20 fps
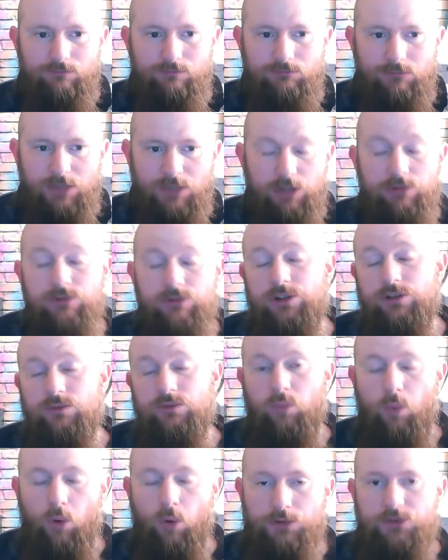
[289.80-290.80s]
used as
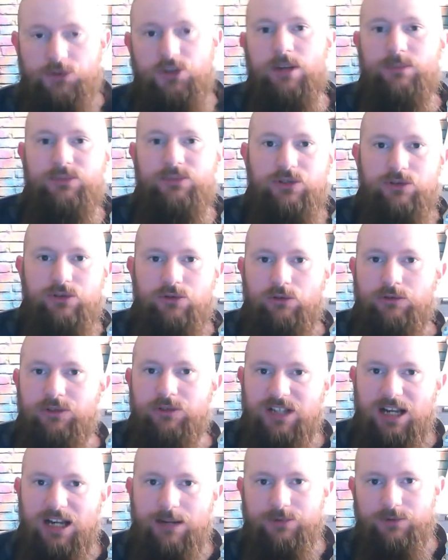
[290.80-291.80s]
warships during
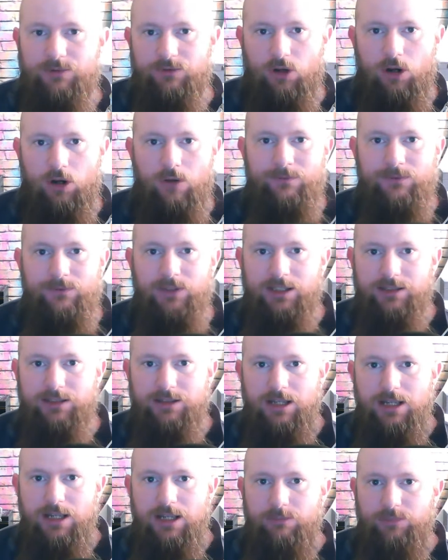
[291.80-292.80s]
times of
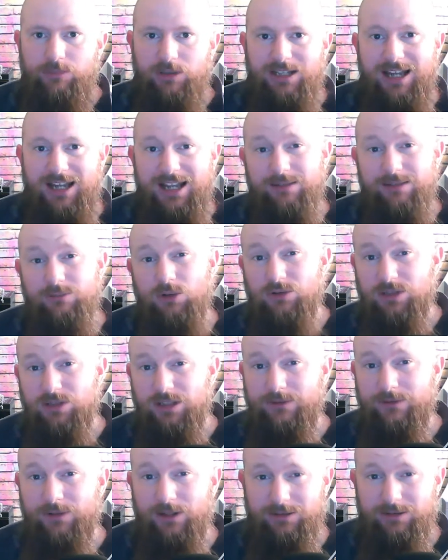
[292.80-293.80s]
conflict, but again,
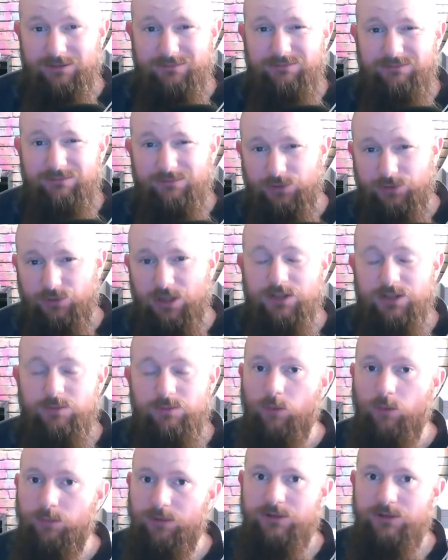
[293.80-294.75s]
mostly for transport.